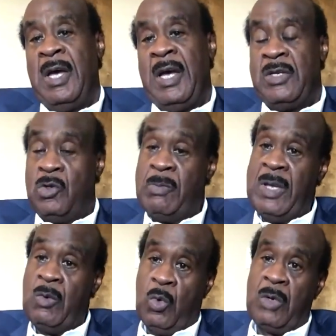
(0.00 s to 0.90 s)
And you may
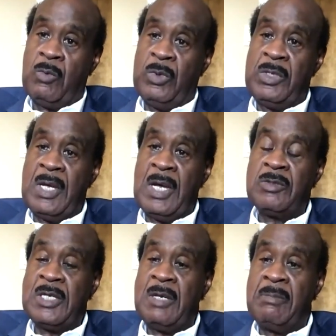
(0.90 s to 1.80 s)
work with the outside